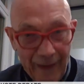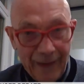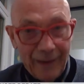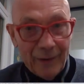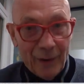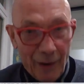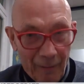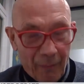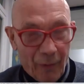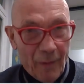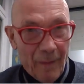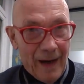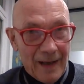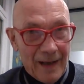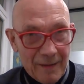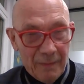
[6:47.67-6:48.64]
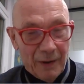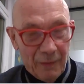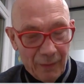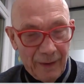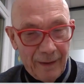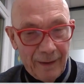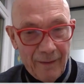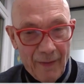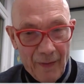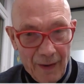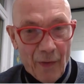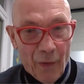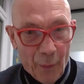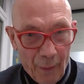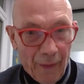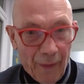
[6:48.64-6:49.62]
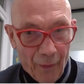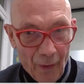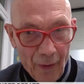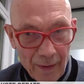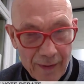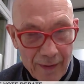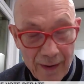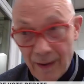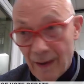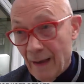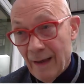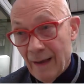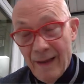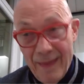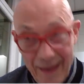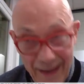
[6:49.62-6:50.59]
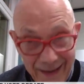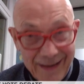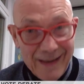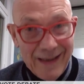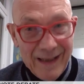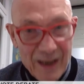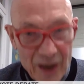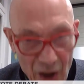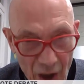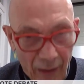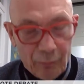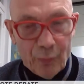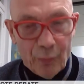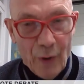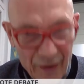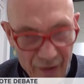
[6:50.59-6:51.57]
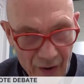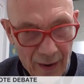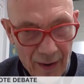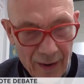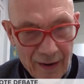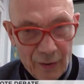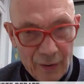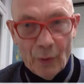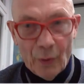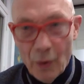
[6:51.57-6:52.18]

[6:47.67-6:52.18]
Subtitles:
find a compromise between these 3/3. This is not Brussels